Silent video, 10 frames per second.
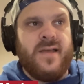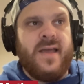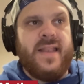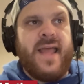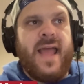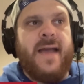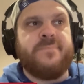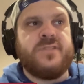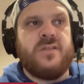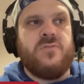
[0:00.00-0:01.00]
An
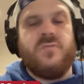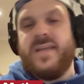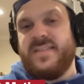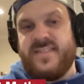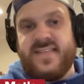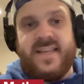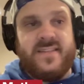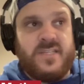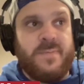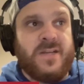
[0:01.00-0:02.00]
absolutely
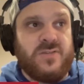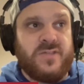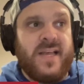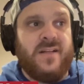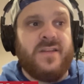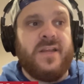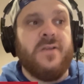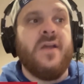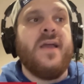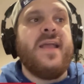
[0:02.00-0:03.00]
insanely special talent
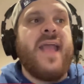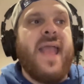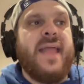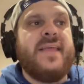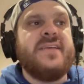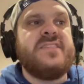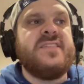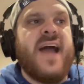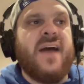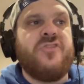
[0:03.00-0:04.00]
here. And he's
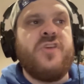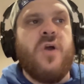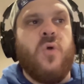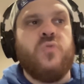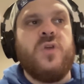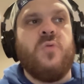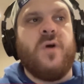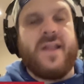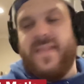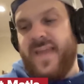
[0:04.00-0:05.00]
not the only
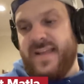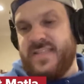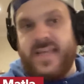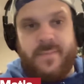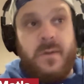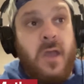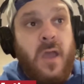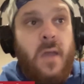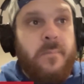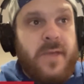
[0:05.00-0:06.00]
one on that team,
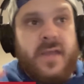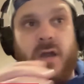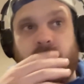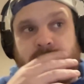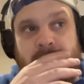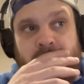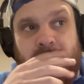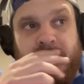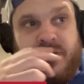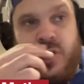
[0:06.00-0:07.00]
because there
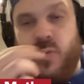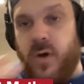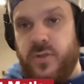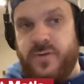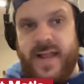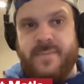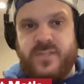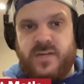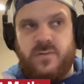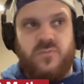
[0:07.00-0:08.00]
are 2 other names
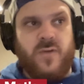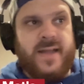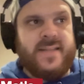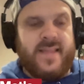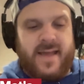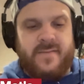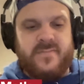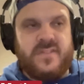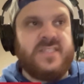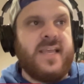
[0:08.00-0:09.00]
that are right in that
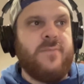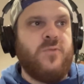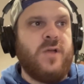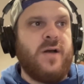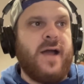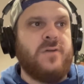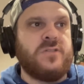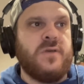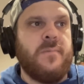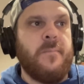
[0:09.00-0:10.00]
same
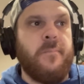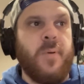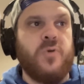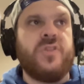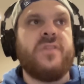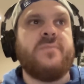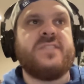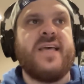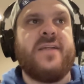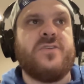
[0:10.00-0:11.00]
wheelhouse, both of them
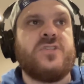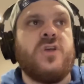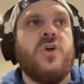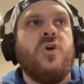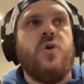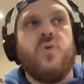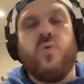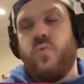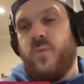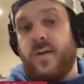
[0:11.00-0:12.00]
centers,
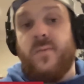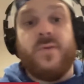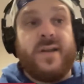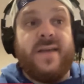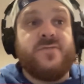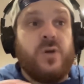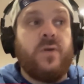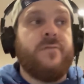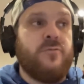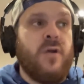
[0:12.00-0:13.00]
who we're going to have
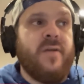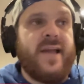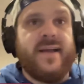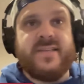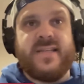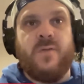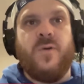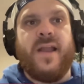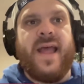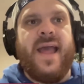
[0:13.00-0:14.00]
Tony Ferrari on, because I
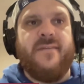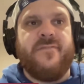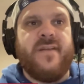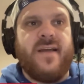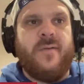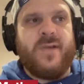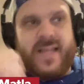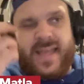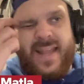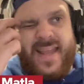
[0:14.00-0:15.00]
want to
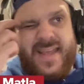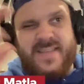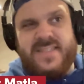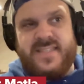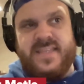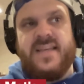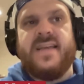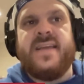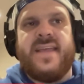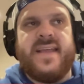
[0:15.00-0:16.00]
get his
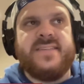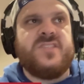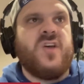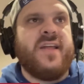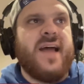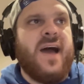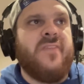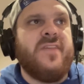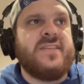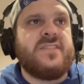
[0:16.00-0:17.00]
insight
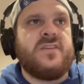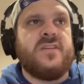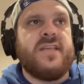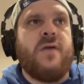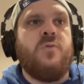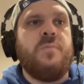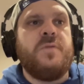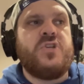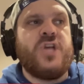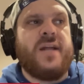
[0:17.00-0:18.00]
on this, because I wouldn't
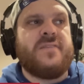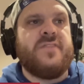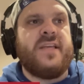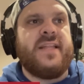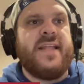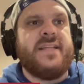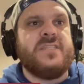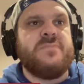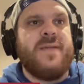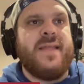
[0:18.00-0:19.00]
be shocked if the
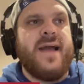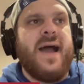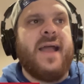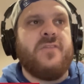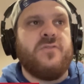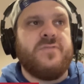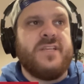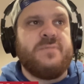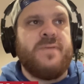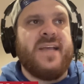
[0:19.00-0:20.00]
Canadiens made either of
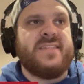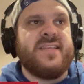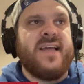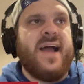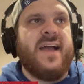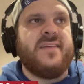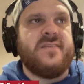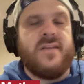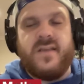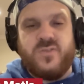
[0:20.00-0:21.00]
these picks
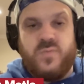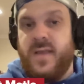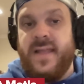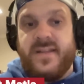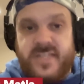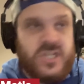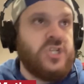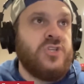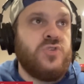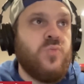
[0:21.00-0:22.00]
is in
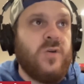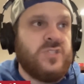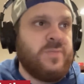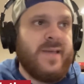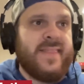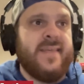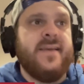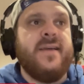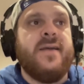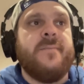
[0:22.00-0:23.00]
addition to Will Smith.
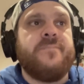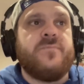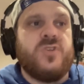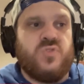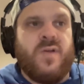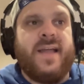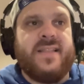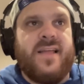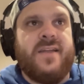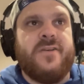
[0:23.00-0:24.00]
There's Ryan
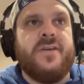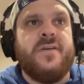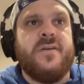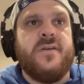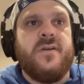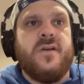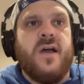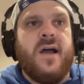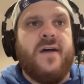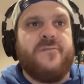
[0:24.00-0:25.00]
Leonard,
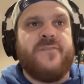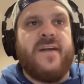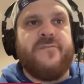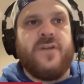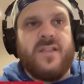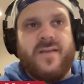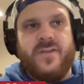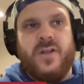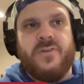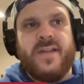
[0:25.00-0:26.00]
5'11",
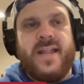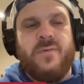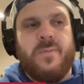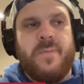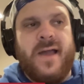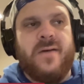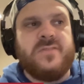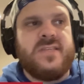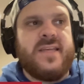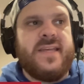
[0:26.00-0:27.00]
181
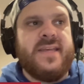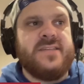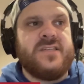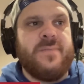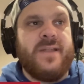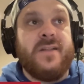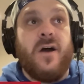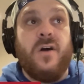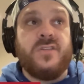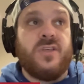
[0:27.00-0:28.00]
pounds. He is committed
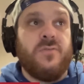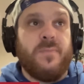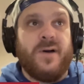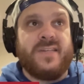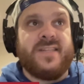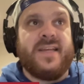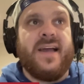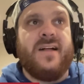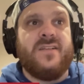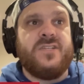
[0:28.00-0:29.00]
also to Boston
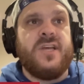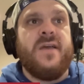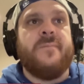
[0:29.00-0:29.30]
College.